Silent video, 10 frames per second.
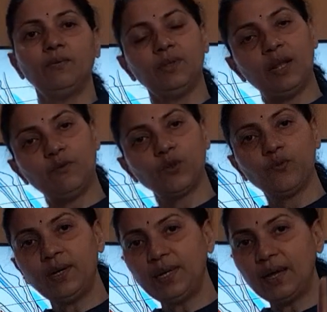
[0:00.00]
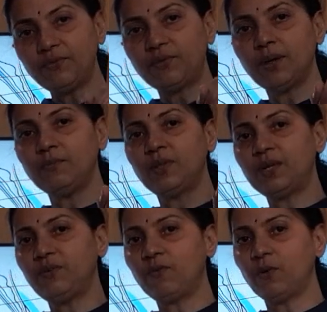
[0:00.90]
There was one diaphragm that
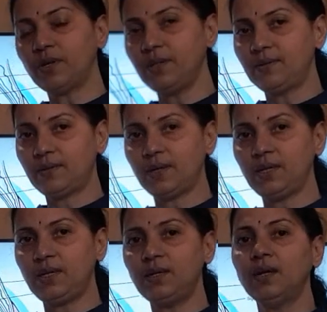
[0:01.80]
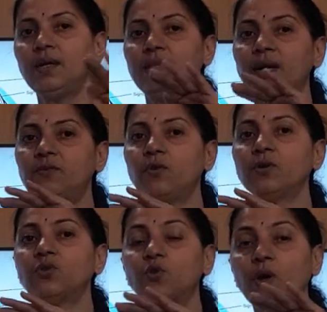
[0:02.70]
we have already studied, that
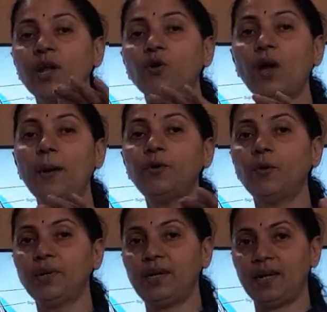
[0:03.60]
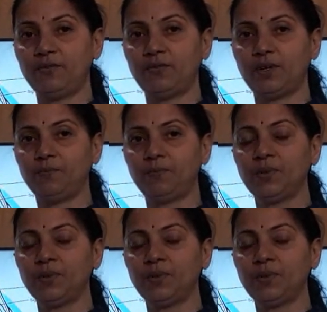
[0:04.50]
was thoraco-abdominal diaphragm,